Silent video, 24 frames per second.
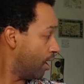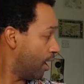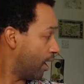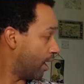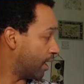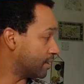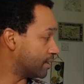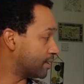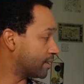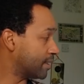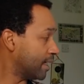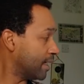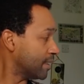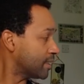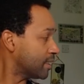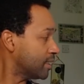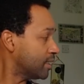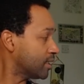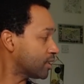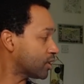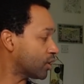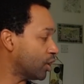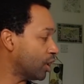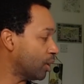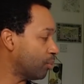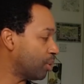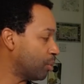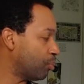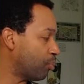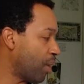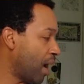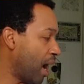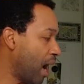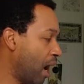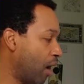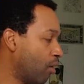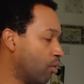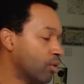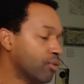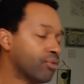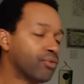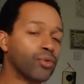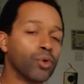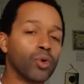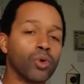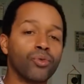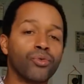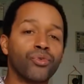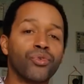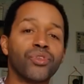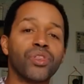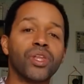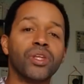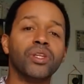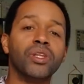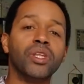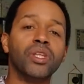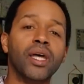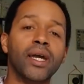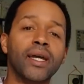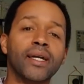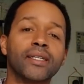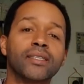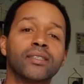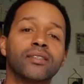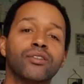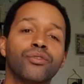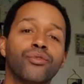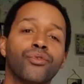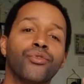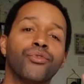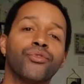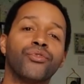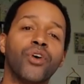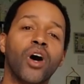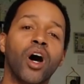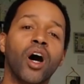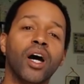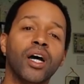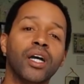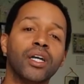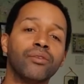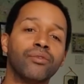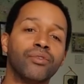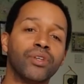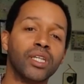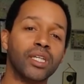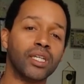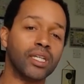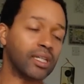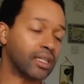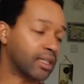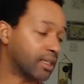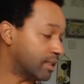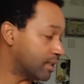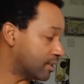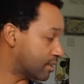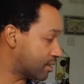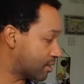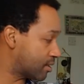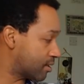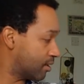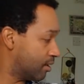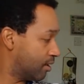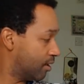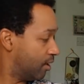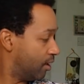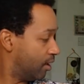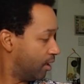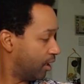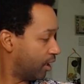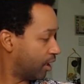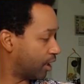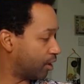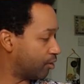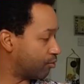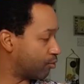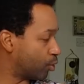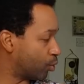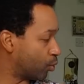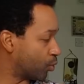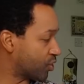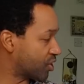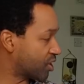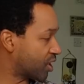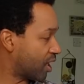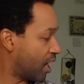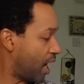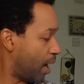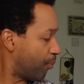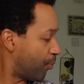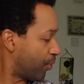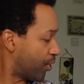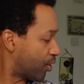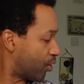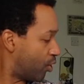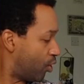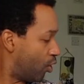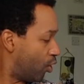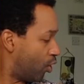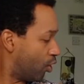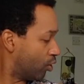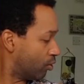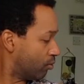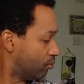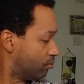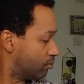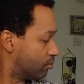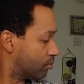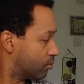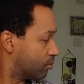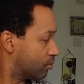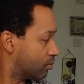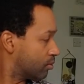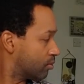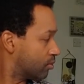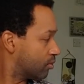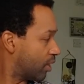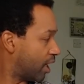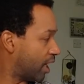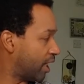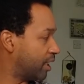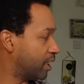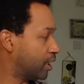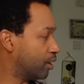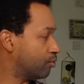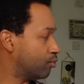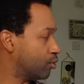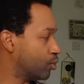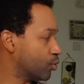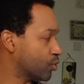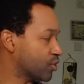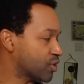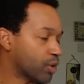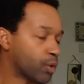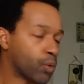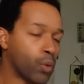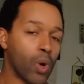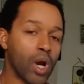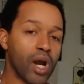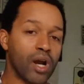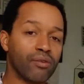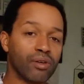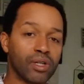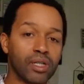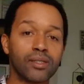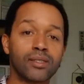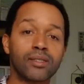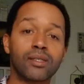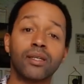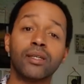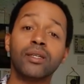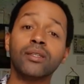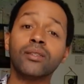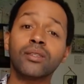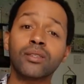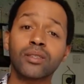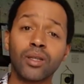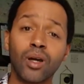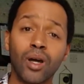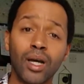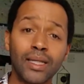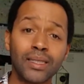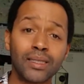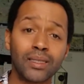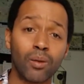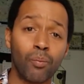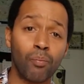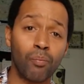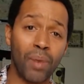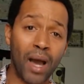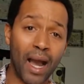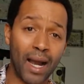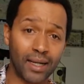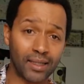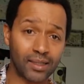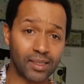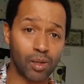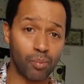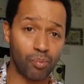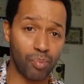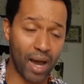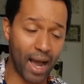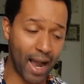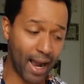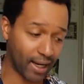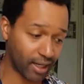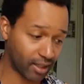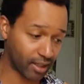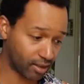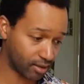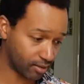And Saturn is going to be powerful for the next 5 years. He rules Capricorn and he rules Aquarius. His signs are back to back.